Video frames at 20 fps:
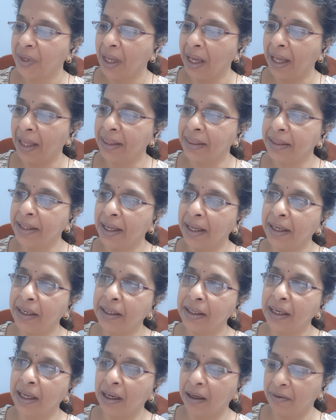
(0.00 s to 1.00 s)
And
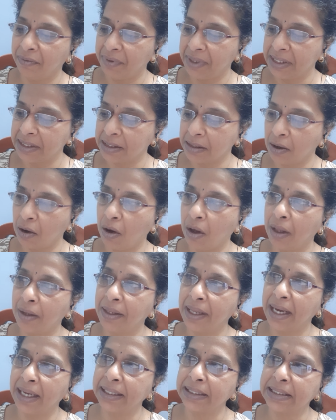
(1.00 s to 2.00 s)
then we saw
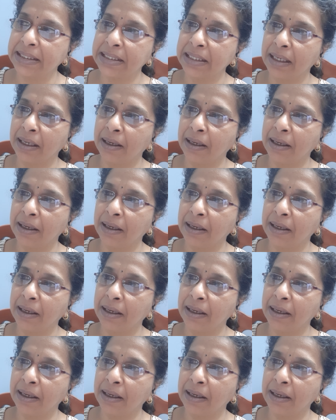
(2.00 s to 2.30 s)
that